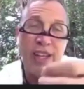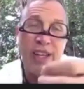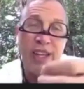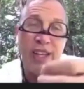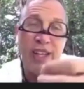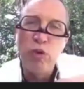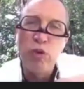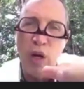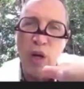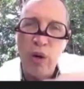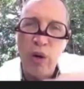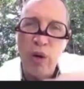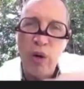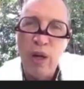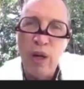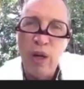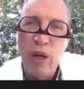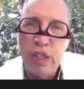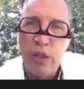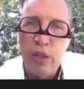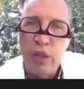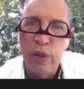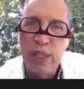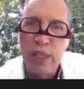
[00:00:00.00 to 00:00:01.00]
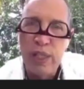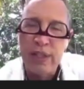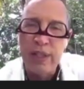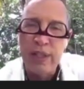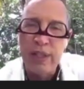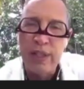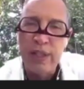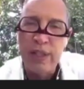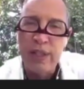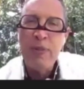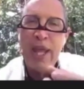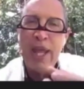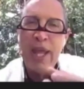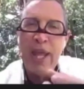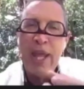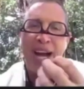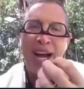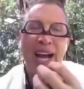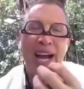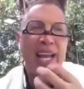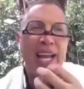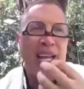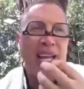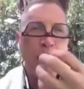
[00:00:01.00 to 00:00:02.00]
and you don't know students,
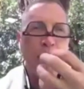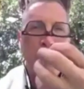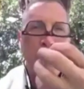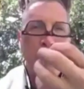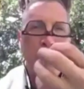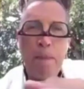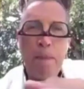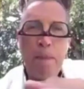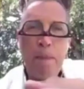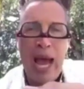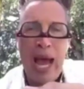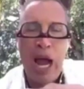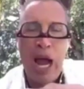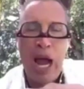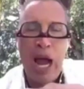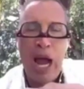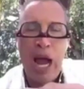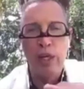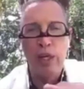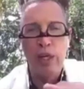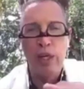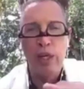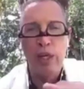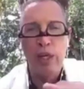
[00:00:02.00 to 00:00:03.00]
I empower